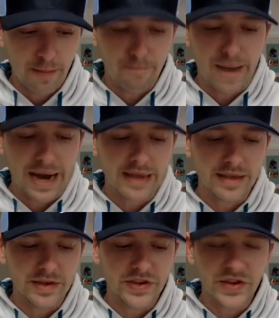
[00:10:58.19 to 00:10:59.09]
By
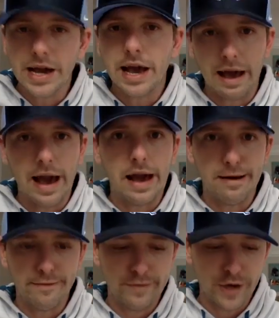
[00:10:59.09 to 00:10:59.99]
the second half,
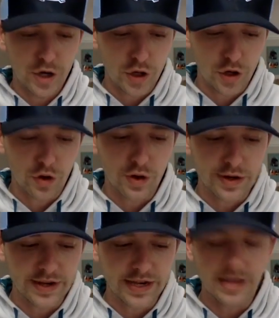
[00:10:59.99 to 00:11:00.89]
you're going to
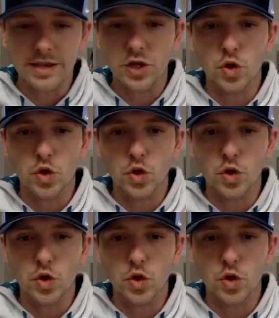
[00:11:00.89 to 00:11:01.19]
see at least